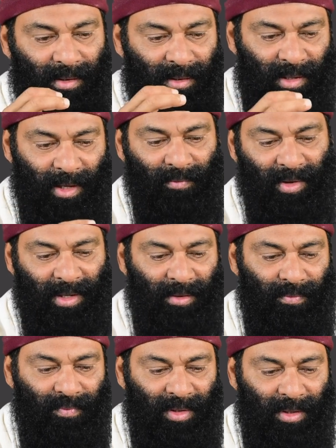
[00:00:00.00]
Here when,
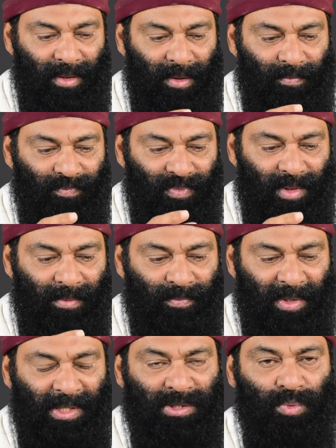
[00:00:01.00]
he, when
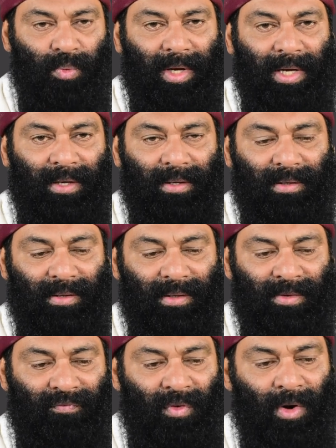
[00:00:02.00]
the priest went,
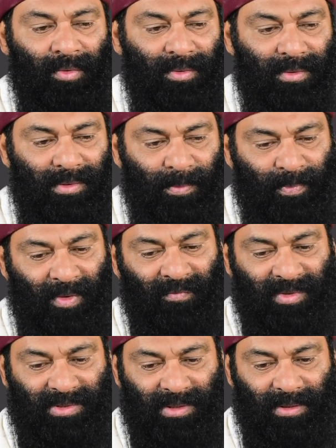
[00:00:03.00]
he found the
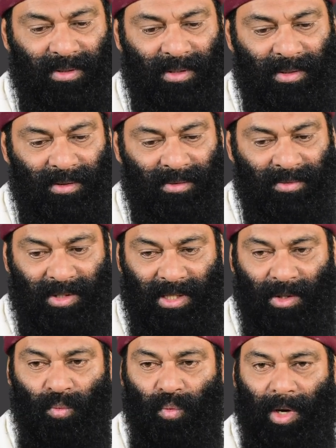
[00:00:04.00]
professor
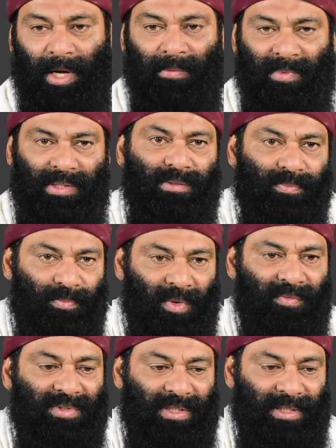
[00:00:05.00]
drinking wine means
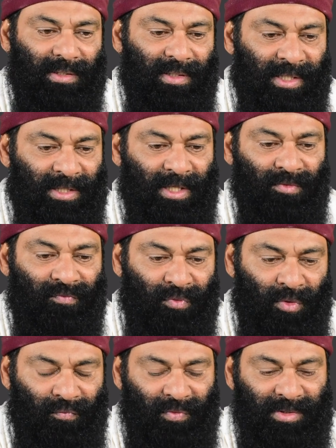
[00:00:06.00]
professor eating
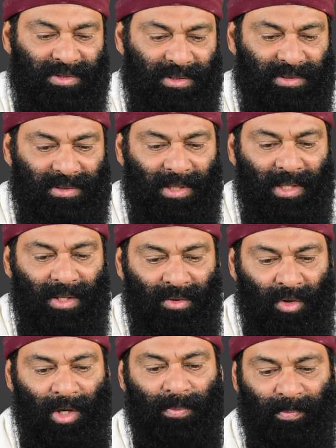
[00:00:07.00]
food which is
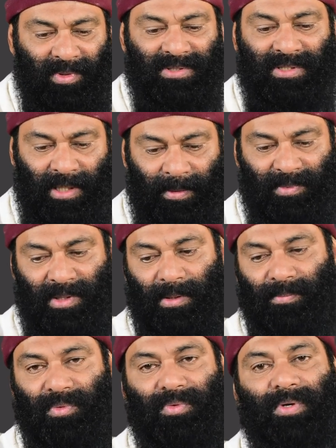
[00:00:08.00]
not prescribed in
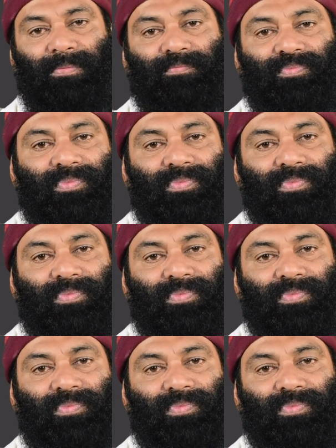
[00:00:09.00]
the book.